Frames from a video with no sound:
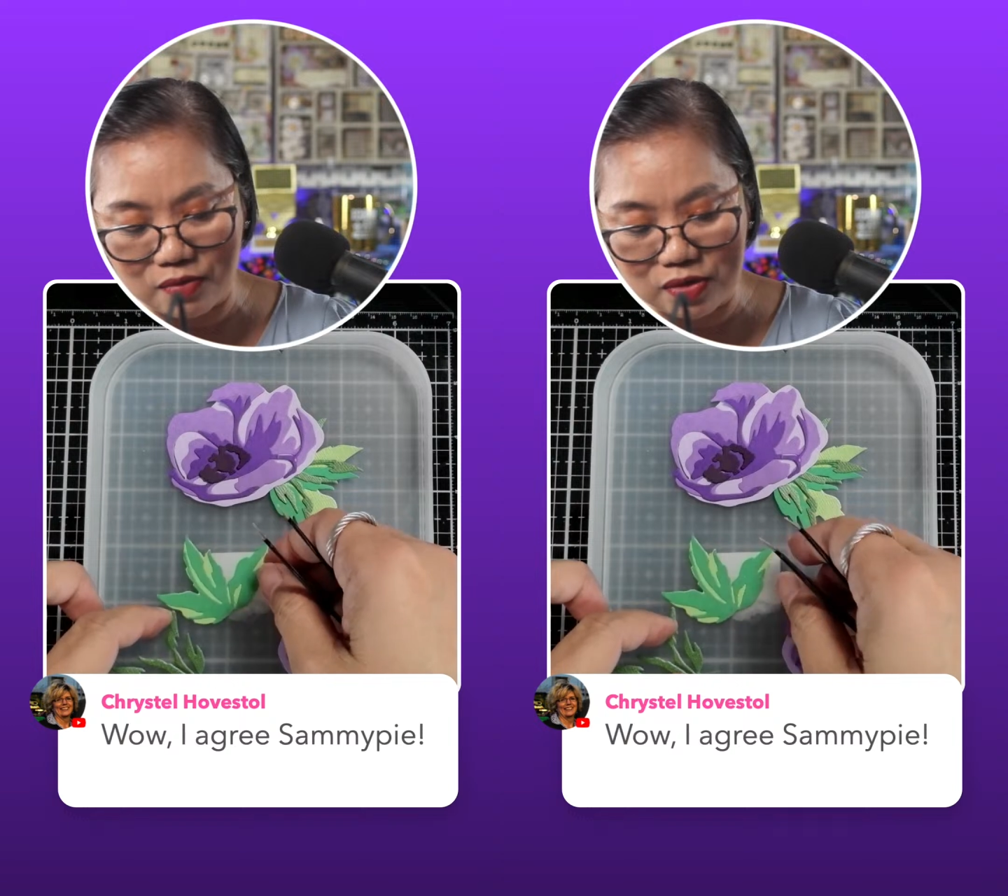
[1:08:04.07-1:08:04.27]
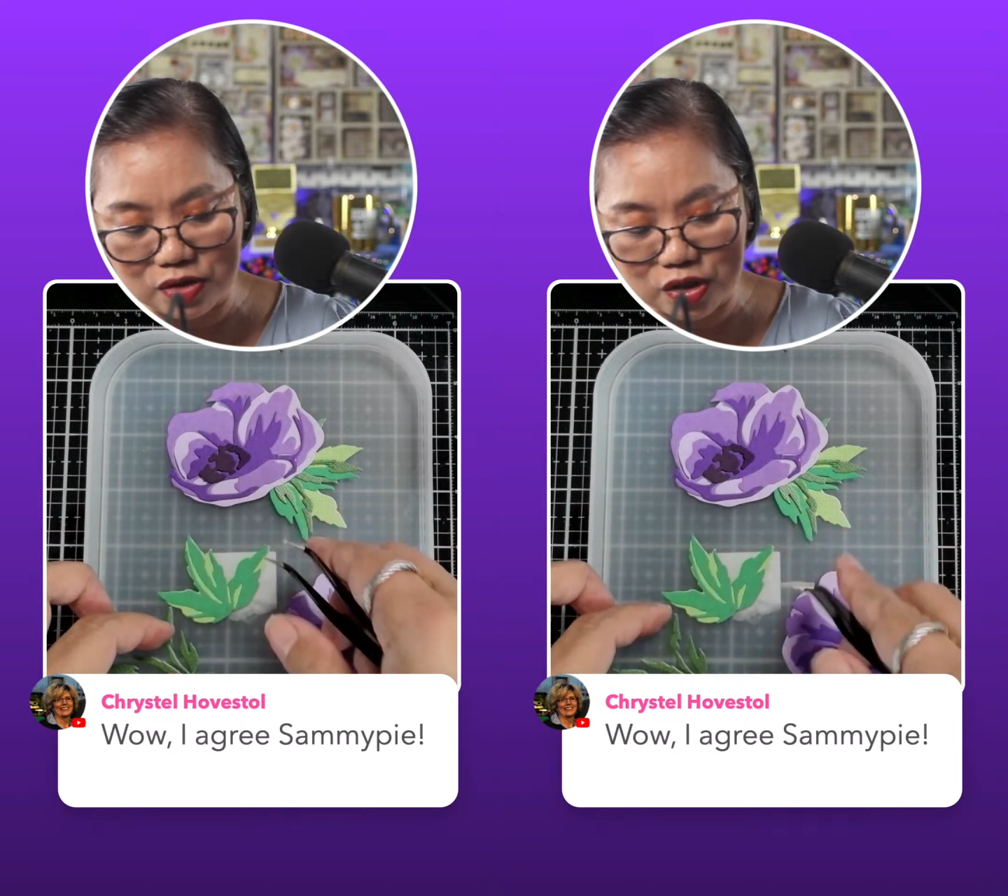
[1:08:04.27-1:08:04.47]

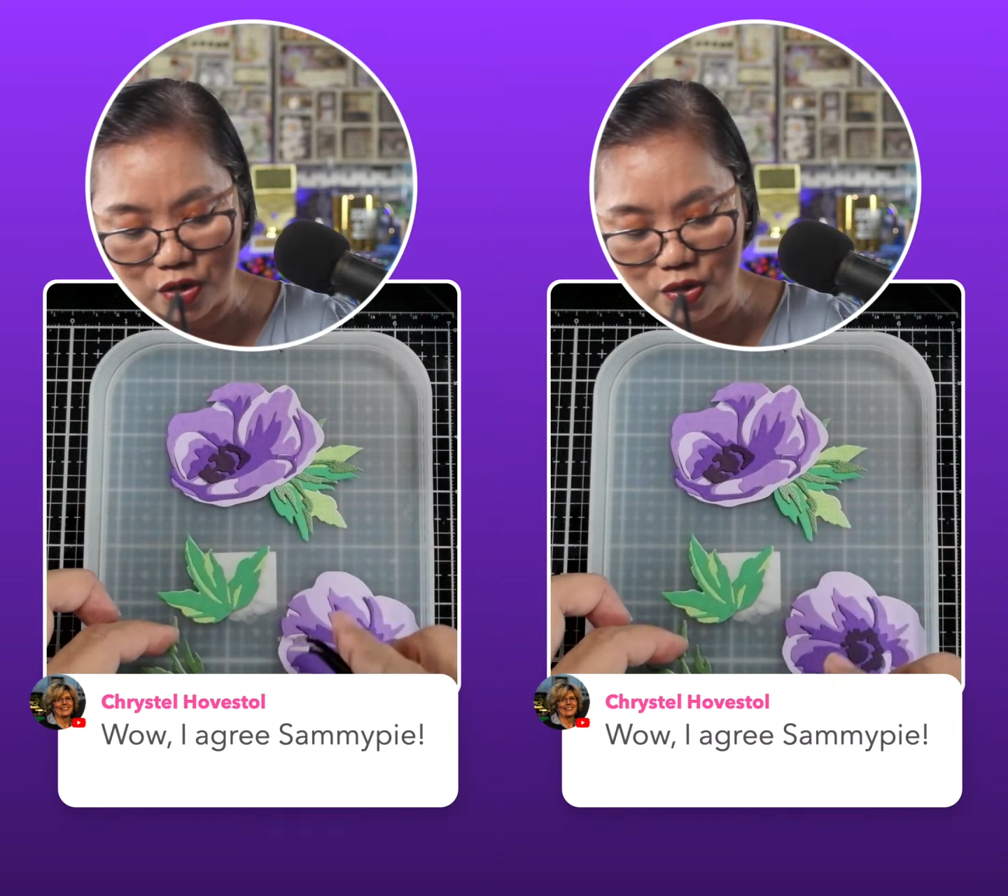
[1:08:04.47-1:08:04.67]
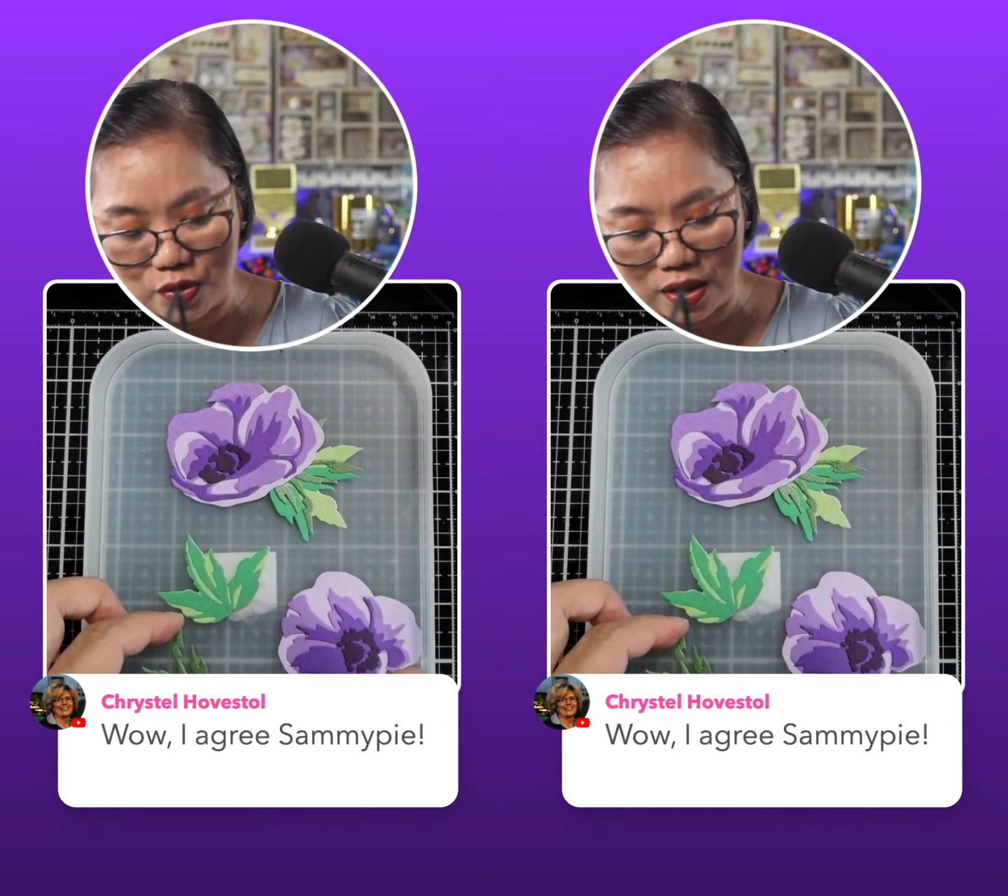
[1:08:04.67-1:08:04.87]
will
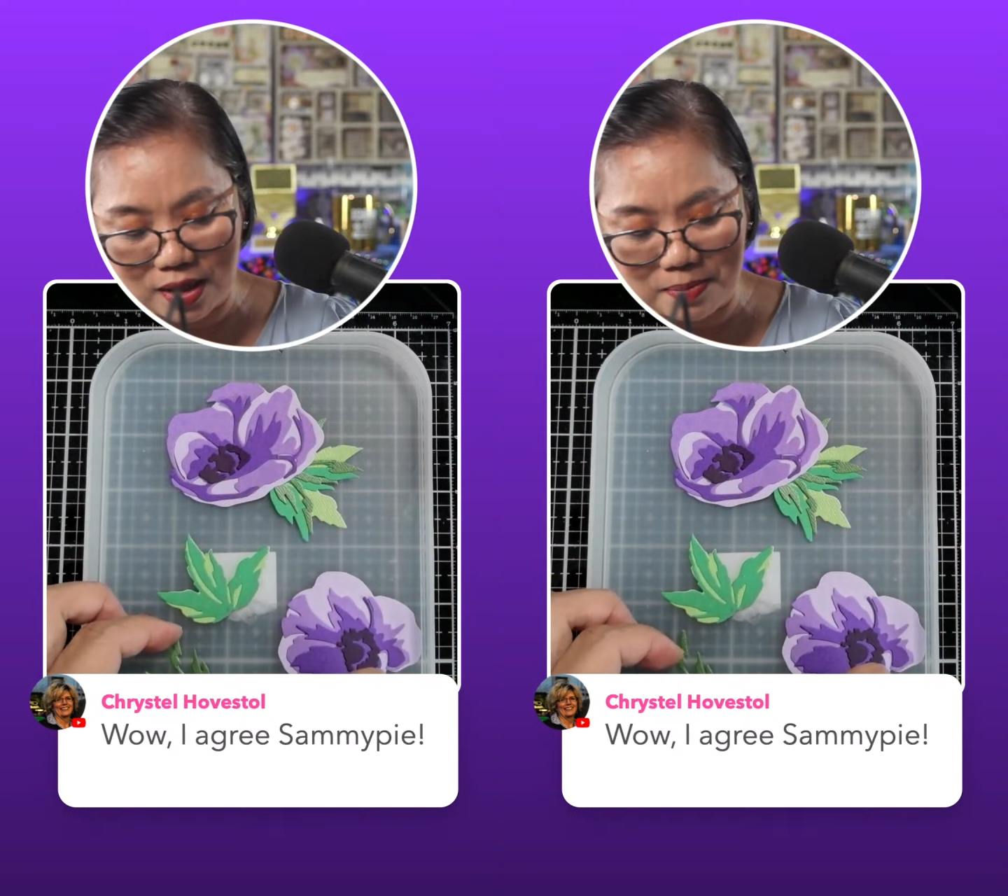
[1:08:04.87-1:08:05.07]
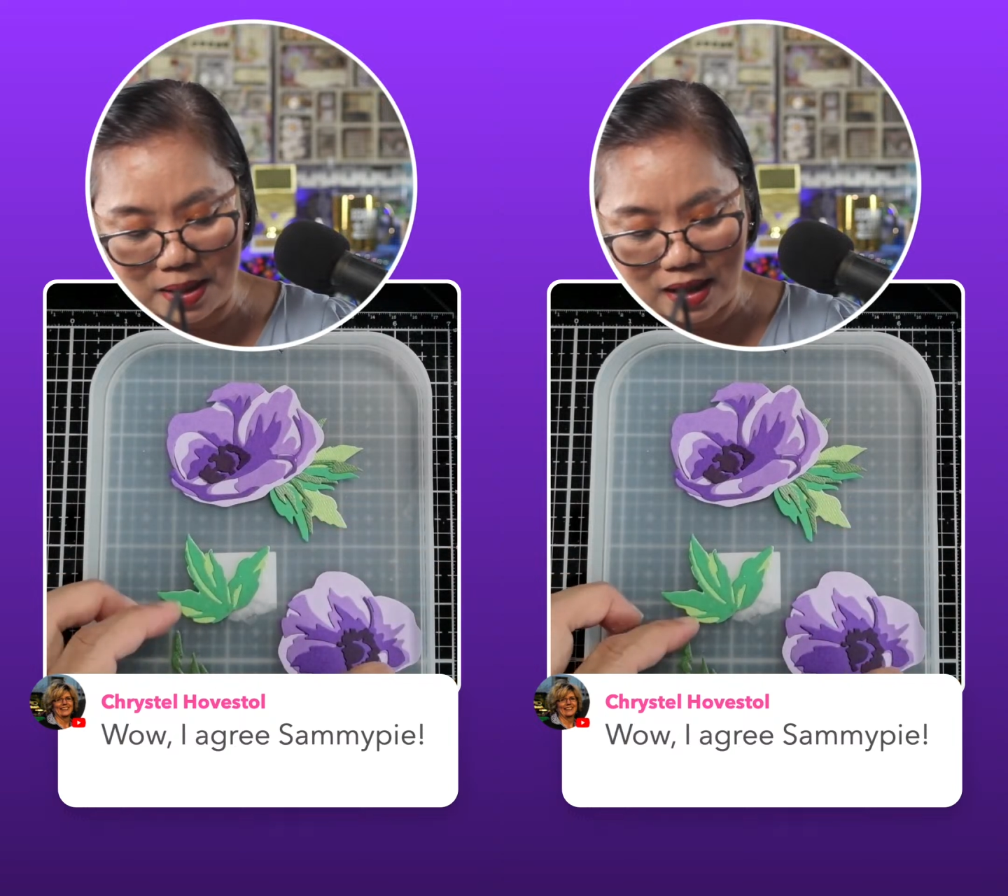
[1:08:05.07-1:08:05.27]
show you in
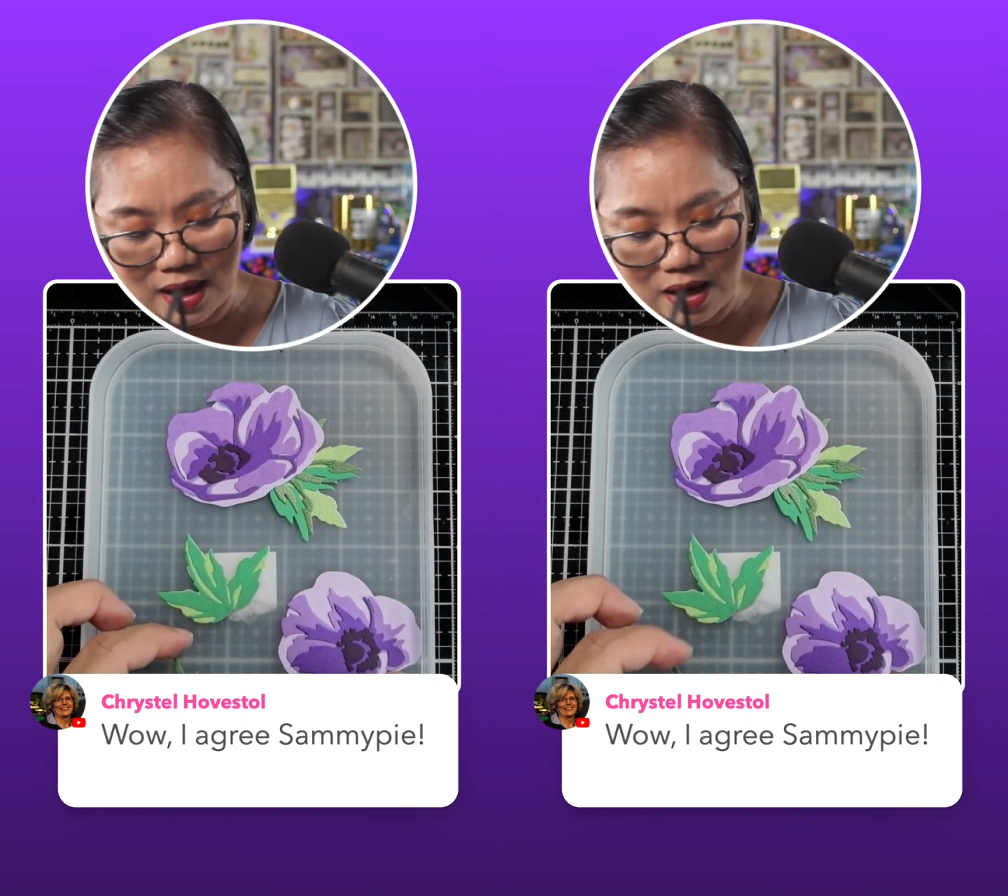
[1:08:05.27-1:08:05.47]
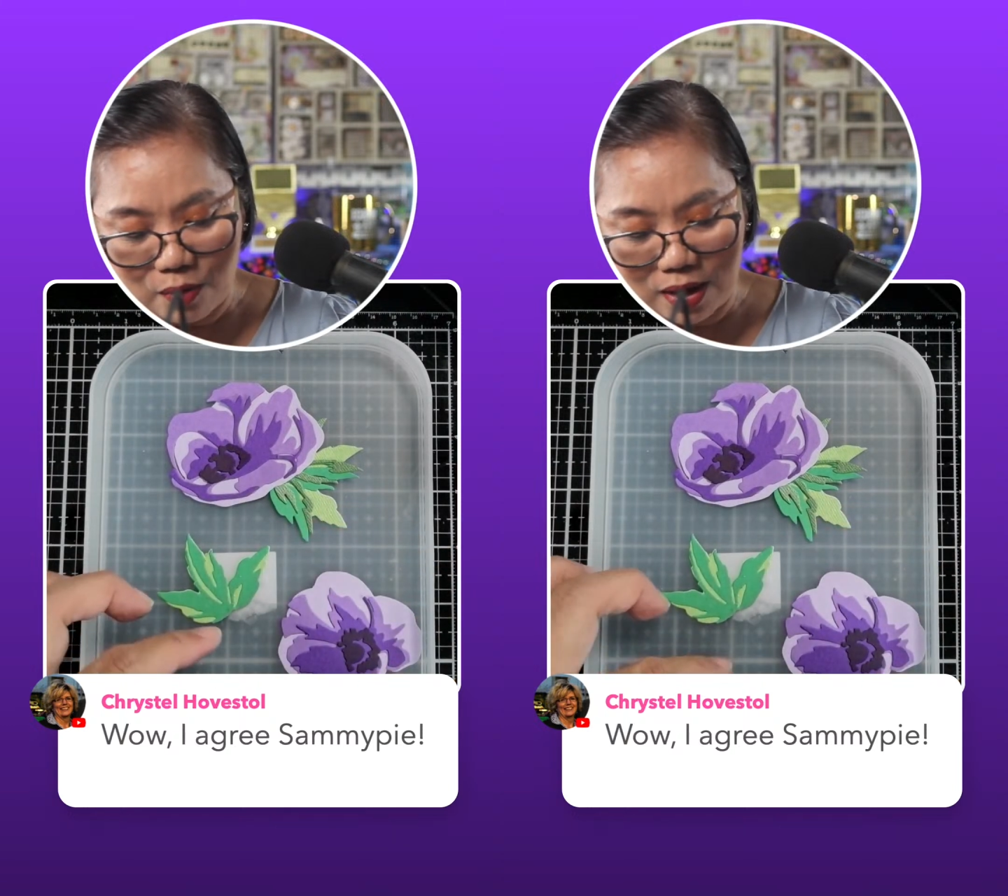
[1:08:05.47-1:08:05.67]

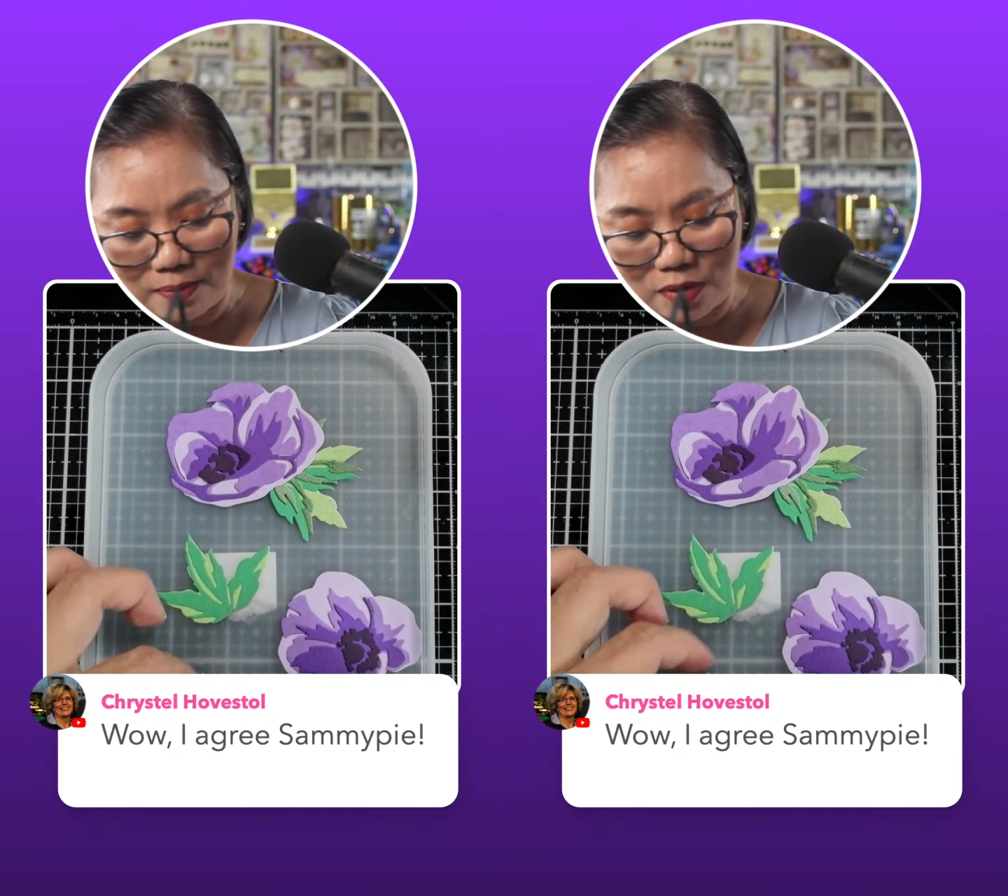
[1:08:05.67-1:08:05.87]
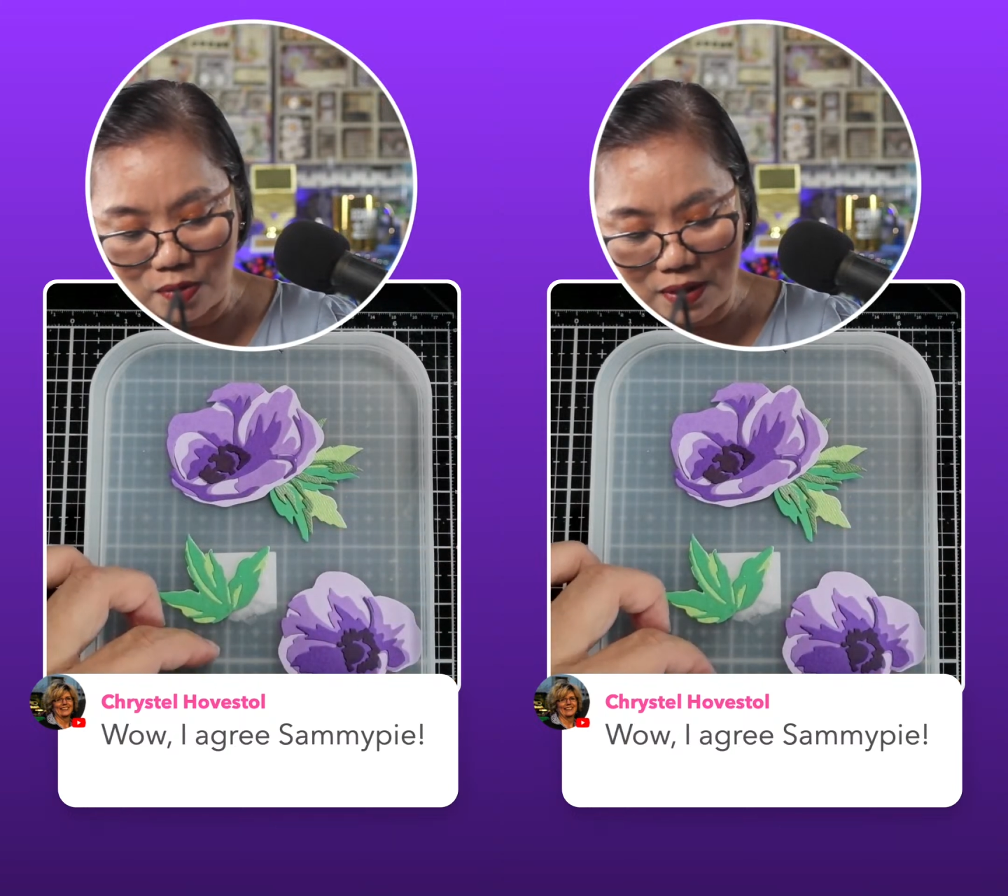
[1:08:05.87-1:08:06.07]
what
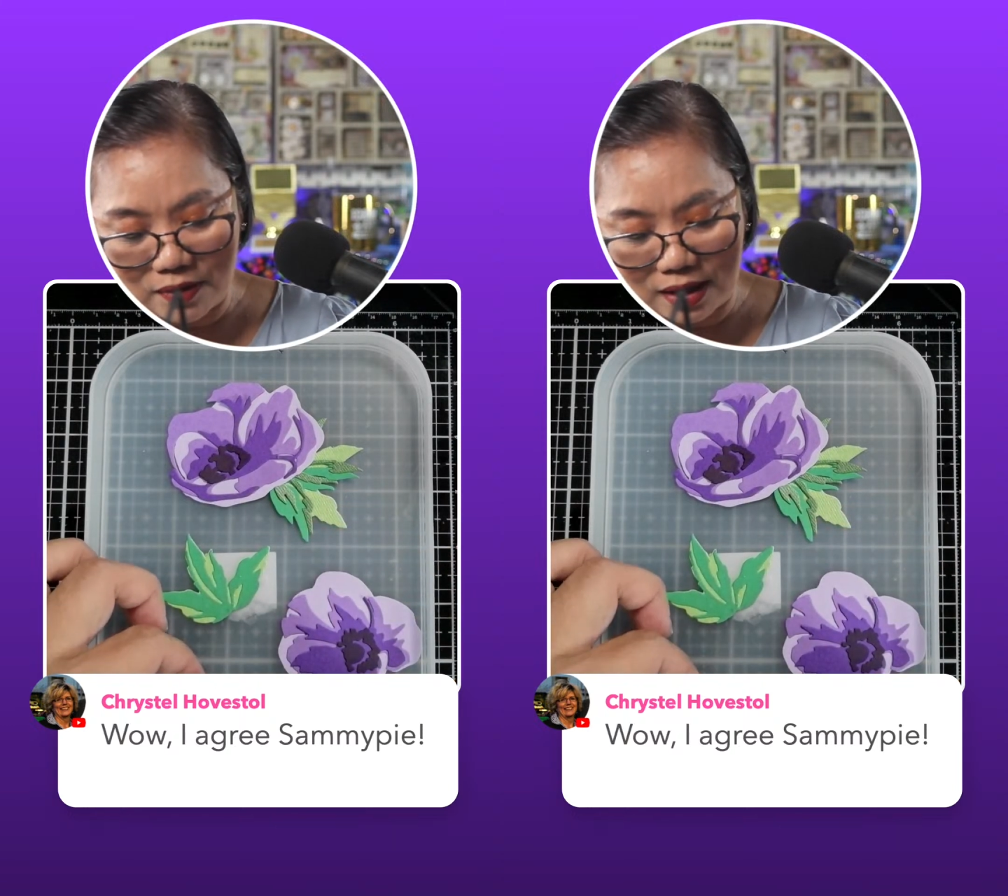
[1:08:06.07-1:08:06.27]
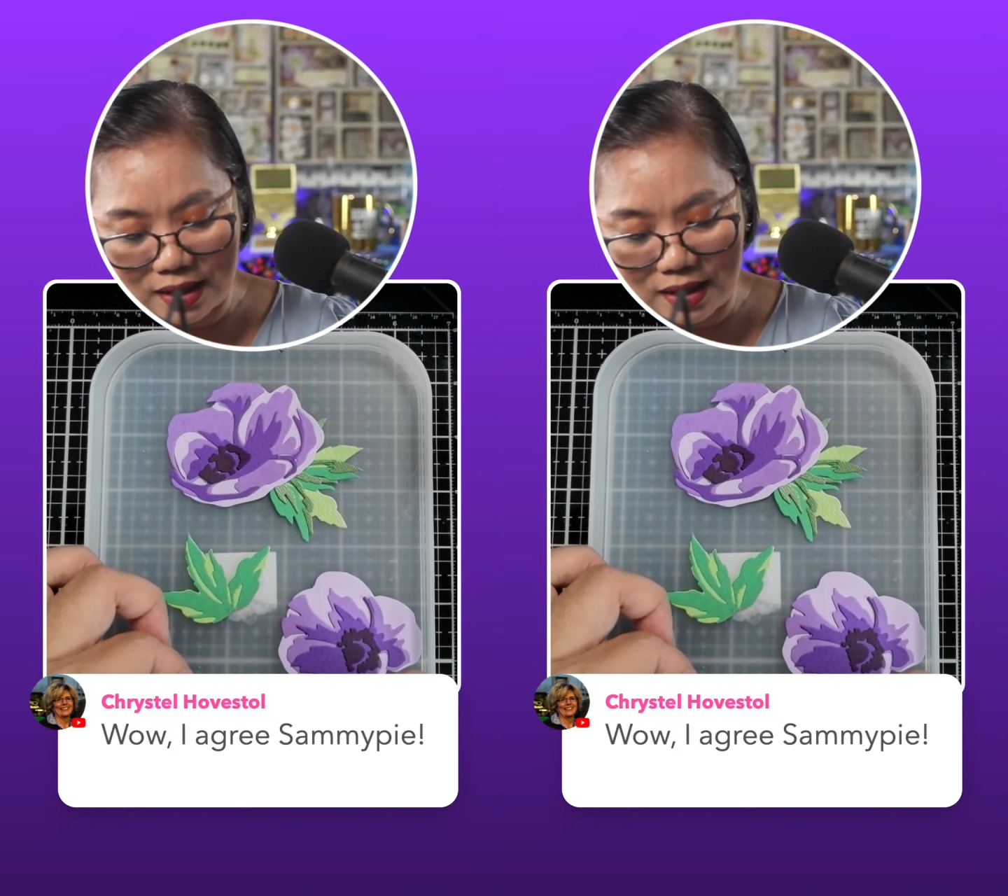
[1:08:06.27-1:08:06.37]
I'm doing right